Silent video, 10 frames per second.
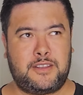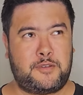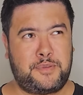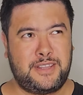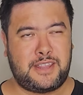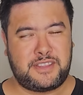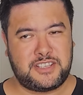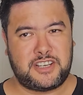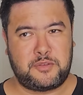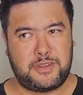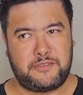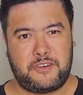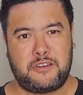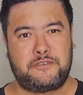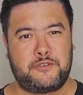Now, being that these are going to be the
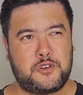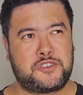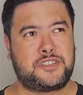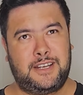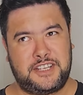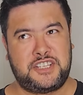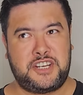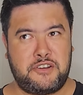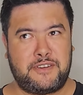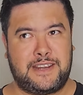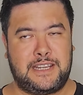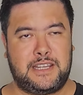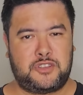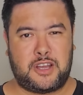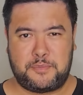very first
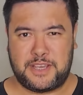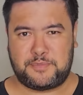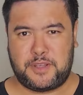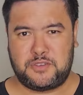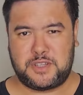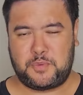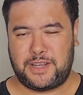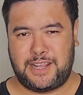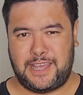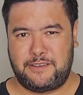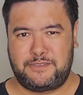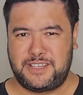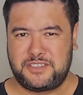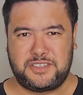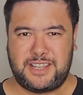Legendary Dynamax battles that we're going to have,
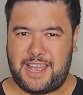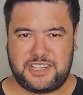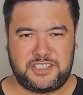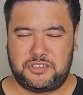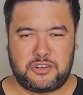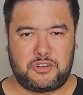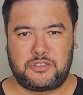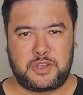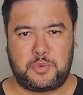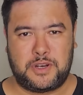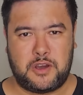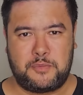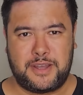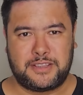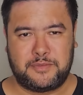there's actually not a lot that we know
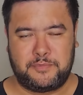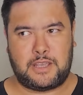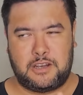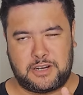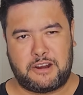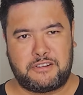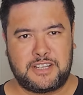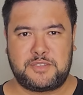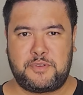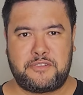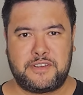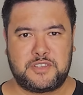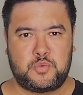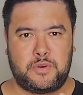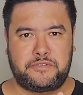about them. Our current
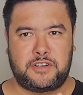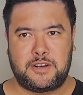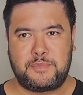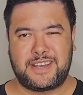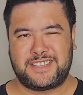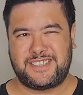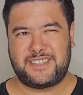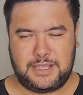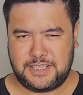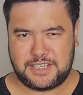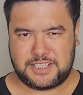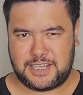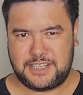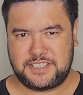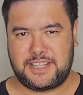experience with Dynamax leads us to
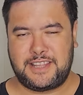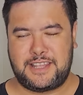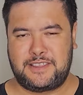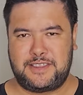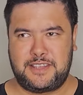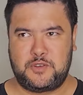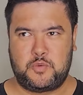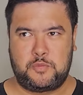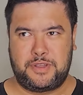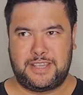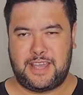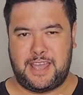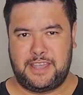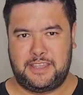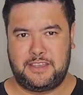understand that there will be
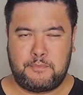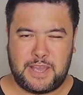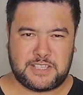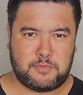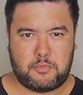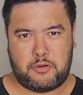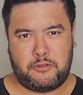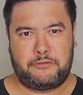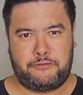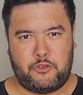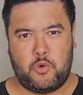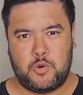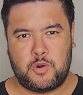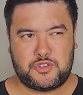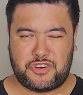a maximum of
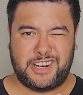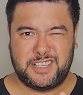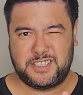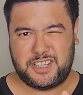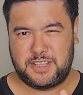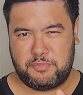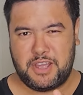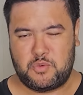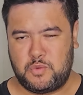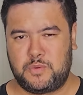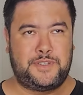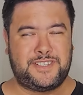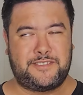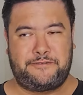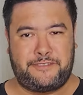4 trainers in the battle, which
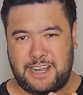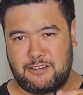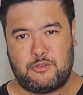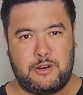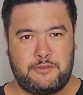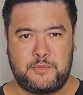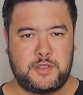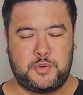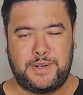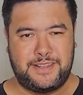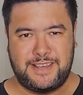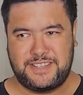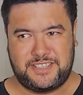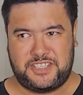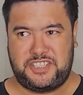is a far cry from the 20
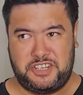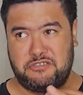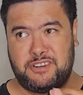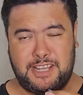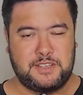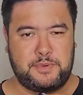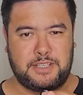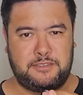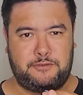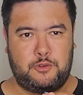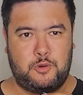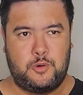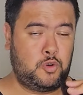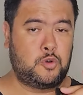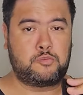that's generally expected
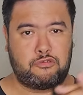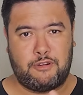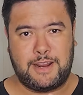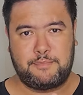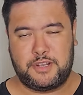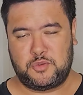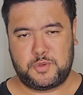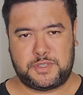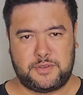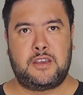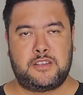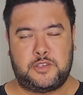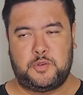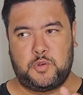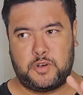for normal raid battles.
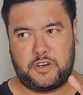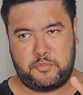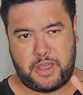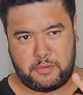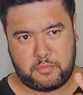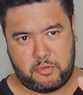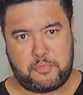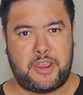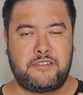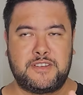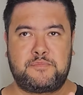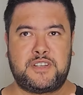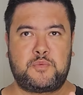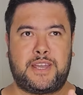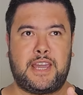So in order to be able to prepare as
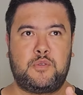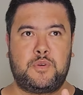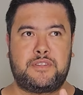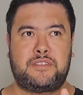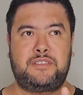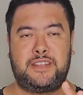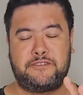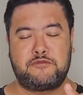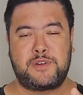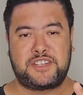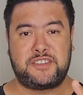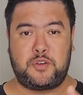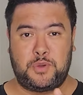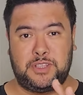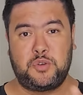best we can with the information
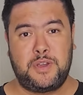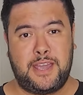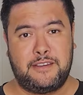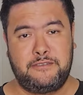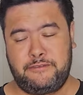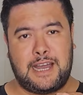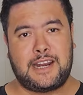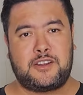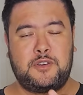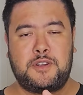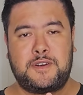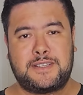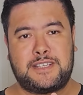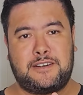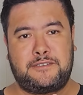that we do have, Articuno
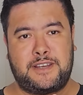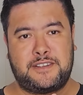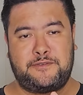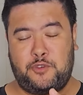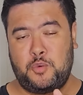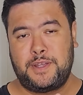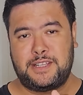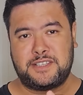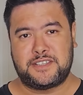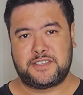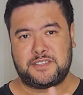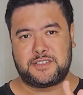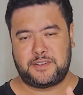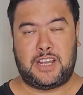itself has 4 weaknesses: